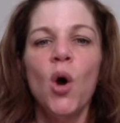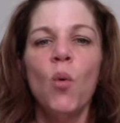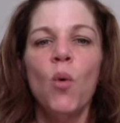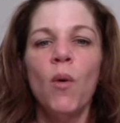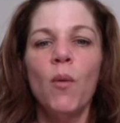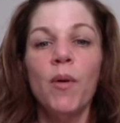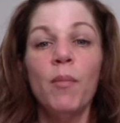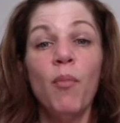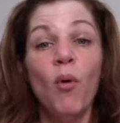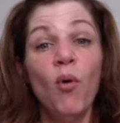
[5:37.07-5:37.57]

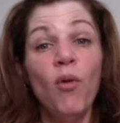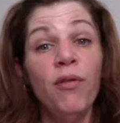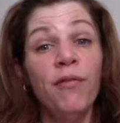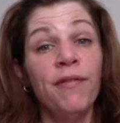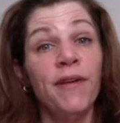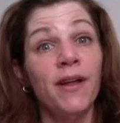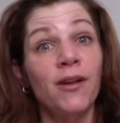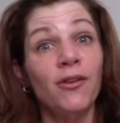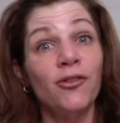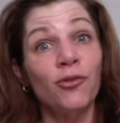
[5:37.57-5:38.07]
What we
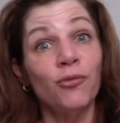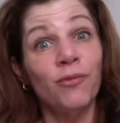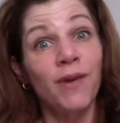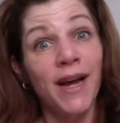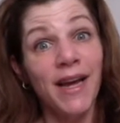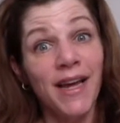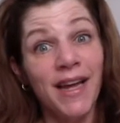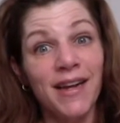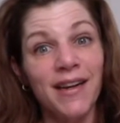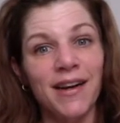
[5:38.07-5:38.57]
both failed to
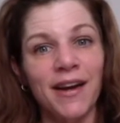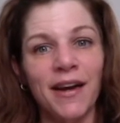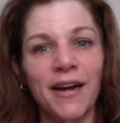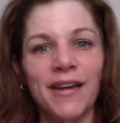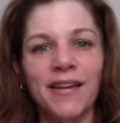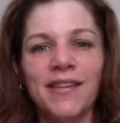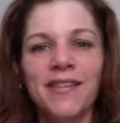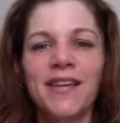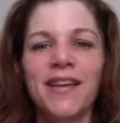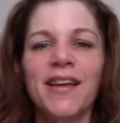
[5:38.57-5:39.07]

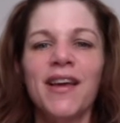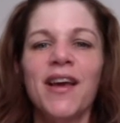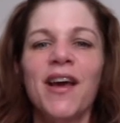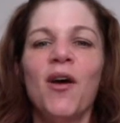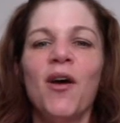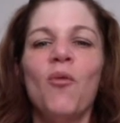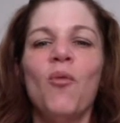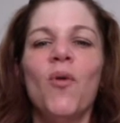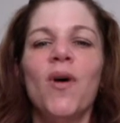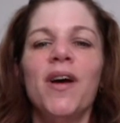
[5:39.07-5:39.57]
recognize
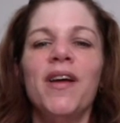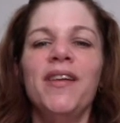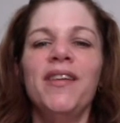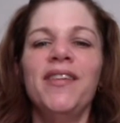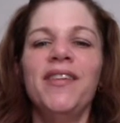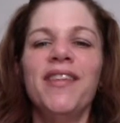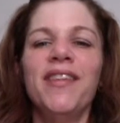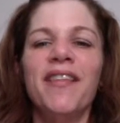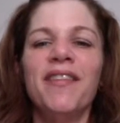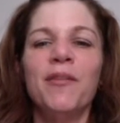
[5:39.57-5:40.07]

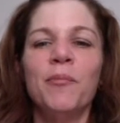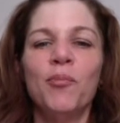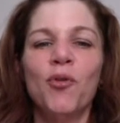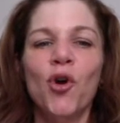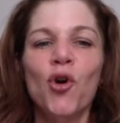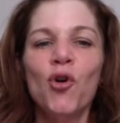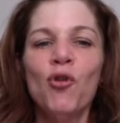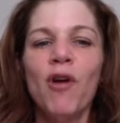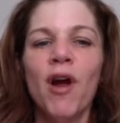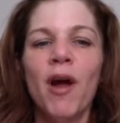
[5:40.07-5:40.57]
was that the
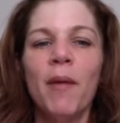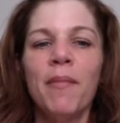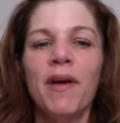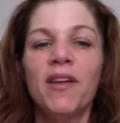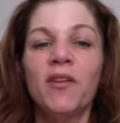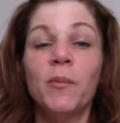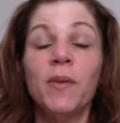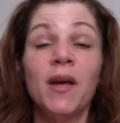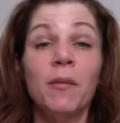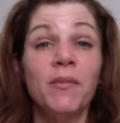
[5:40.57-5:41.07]
program
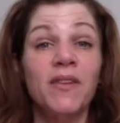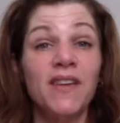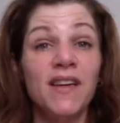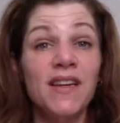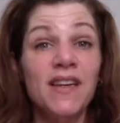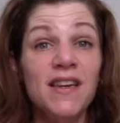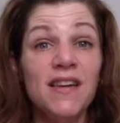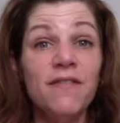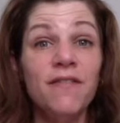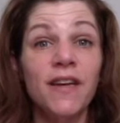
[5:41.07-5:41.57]
has become
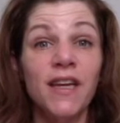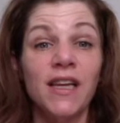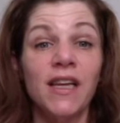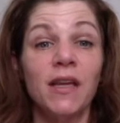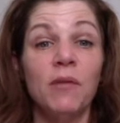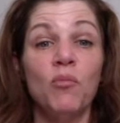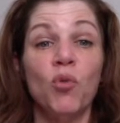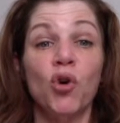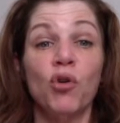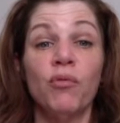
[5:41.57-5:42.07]

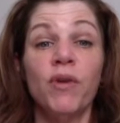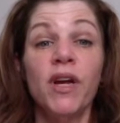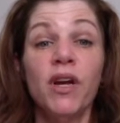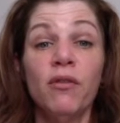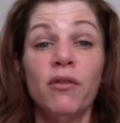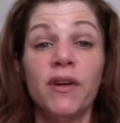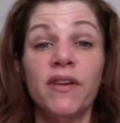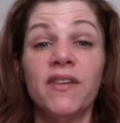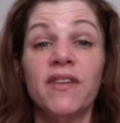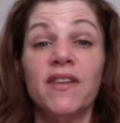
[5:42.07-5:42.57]
significantly more
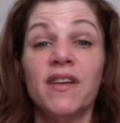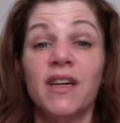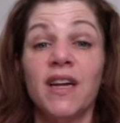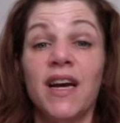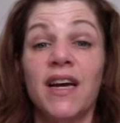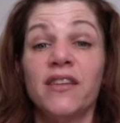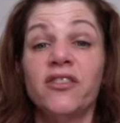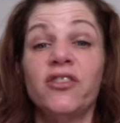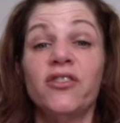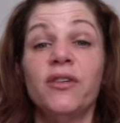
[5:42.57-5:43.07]
rigorous in the
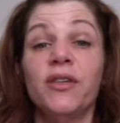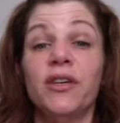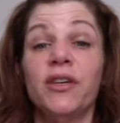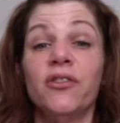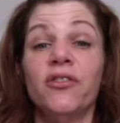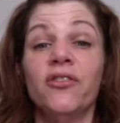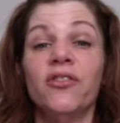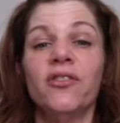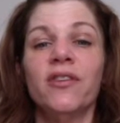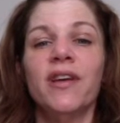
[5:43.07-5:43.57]
last 2
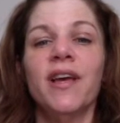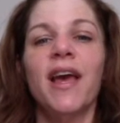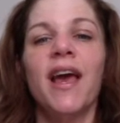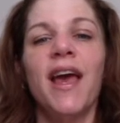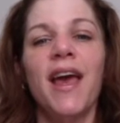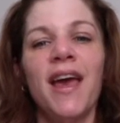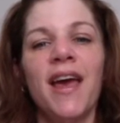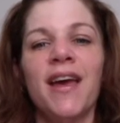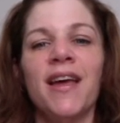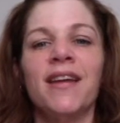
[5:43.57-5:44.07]
years,
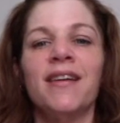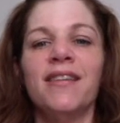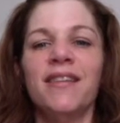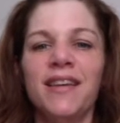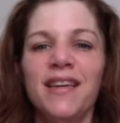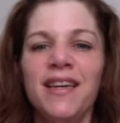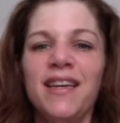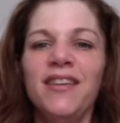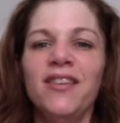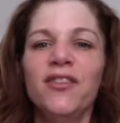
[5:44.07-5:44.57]
and
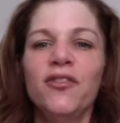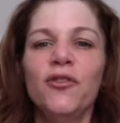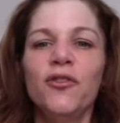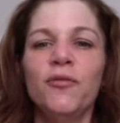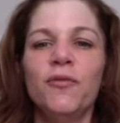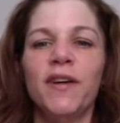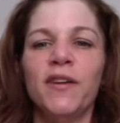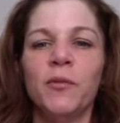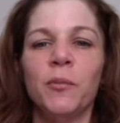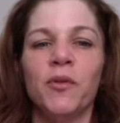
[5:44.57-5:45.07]
he's a new
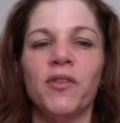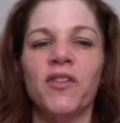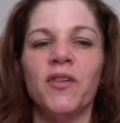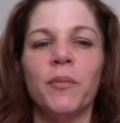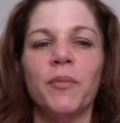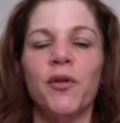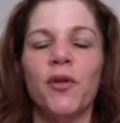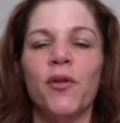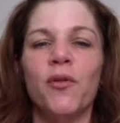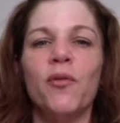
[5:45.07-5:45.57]
vice
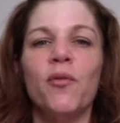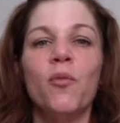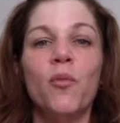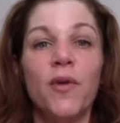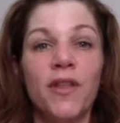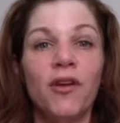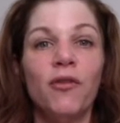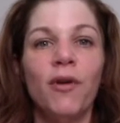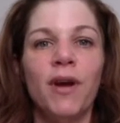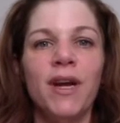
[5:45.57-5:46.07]
principal
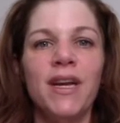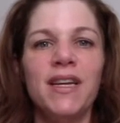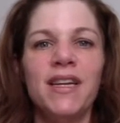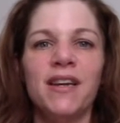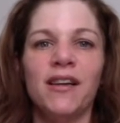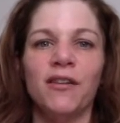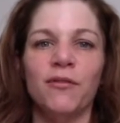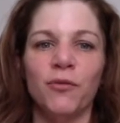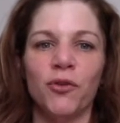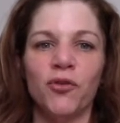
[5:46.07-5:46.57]
with a great
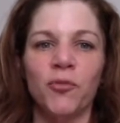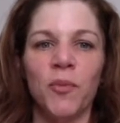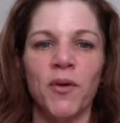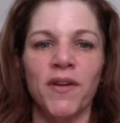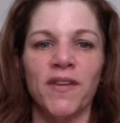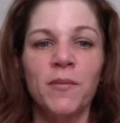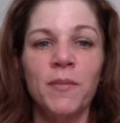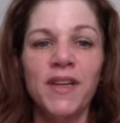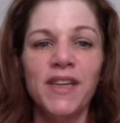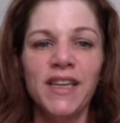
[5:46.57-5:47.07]
deal of
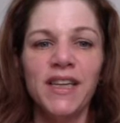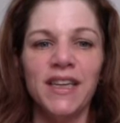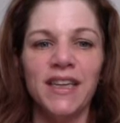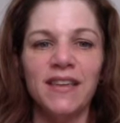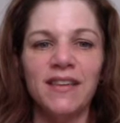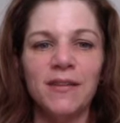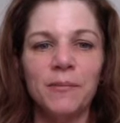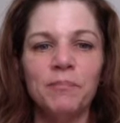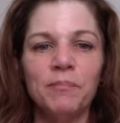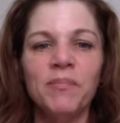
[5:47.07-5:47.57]

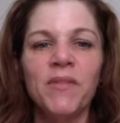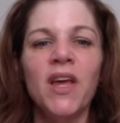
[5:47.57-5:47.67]
responsibilities.